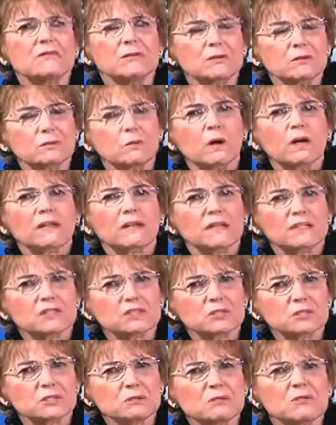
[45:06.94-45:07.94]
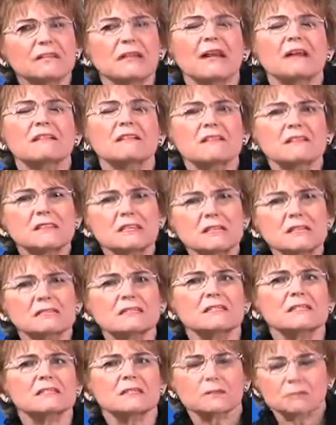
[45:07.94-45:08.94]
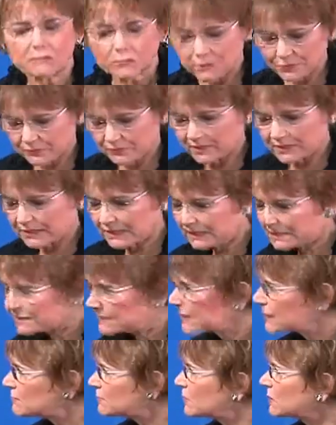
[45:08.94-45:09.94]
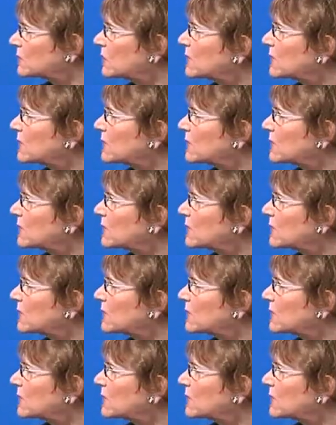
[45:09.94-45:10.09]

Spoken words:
and what he is doing, and this is a perfect example.